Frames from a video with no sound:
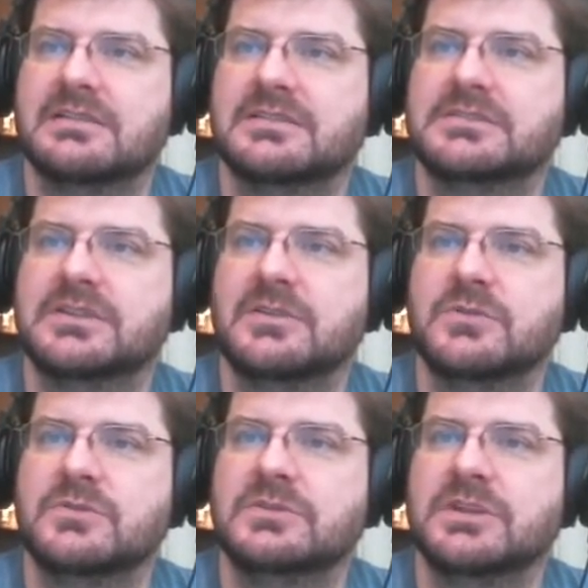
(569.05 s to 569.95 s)

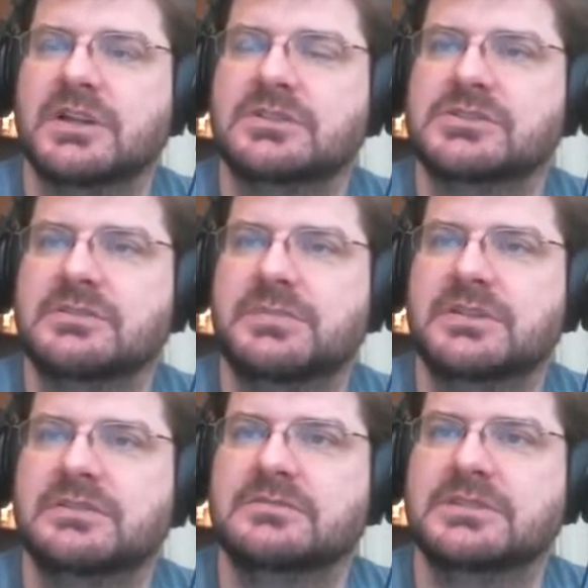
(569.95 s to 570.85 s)
So should be
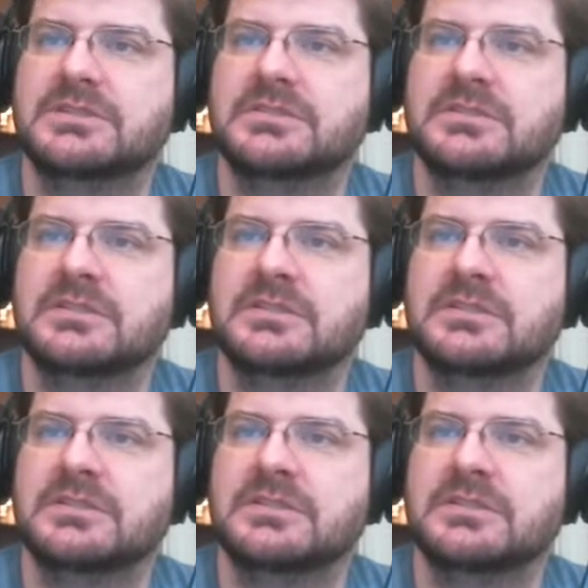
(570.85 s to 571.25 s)
doing